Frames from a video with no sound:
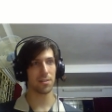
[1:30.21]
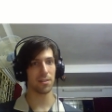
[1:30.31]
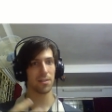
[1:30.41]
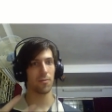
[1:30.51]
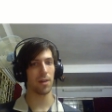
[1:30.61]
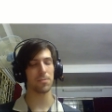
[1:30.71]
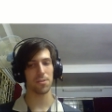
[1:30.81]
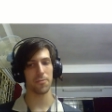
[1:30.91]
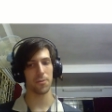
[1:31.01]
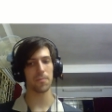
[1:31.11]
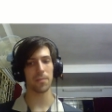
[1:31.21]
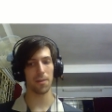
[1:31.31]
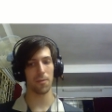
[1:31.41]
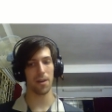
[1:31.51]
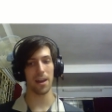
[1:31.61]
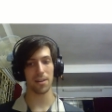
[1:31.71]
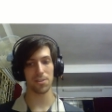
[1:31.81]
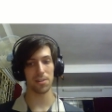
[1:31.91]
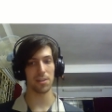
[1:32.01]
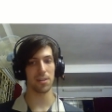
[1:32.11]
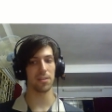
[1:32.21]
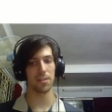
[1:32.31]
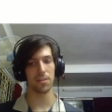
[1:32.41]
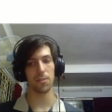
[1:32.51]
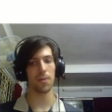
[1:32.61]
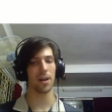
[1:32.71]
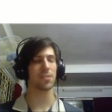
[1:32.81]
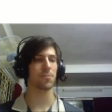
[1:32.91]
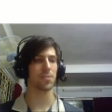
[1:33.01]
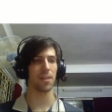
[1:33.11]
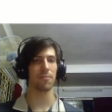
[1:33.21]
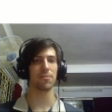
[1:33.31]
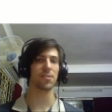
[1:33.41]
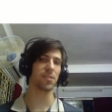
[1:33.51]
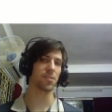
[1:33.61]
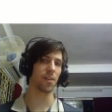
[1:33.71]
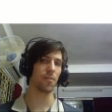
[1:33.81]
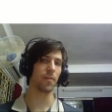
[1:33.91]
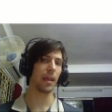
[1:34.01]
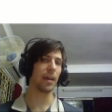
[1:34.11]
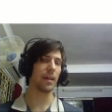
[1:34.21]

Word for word: to the web server that we're actually in the US or San Francisco,